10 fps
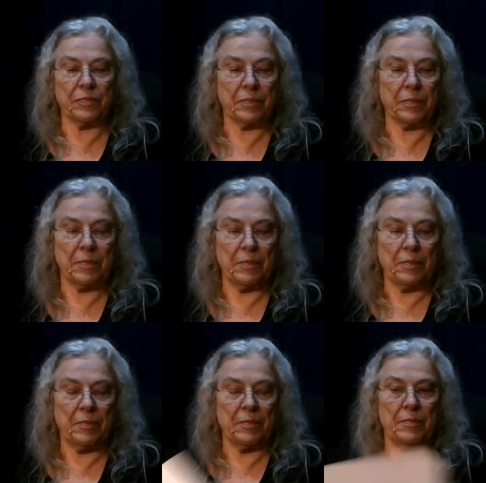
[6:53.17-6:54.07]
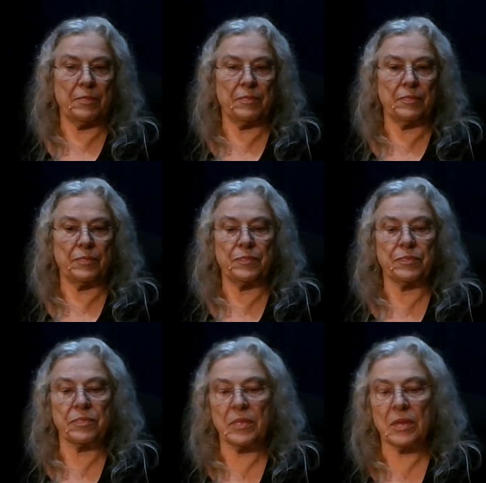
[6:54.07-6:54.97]

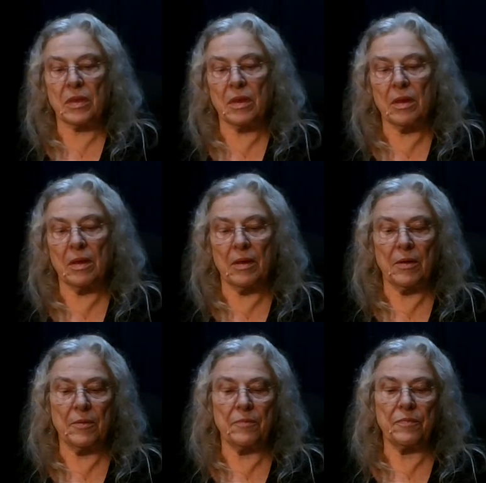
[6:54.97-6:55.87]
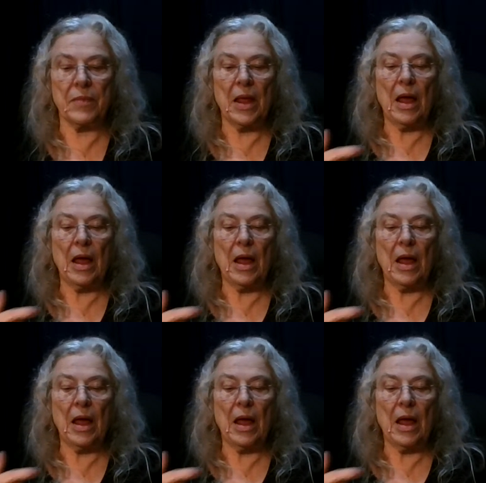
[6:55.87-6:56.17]
(no one is talking)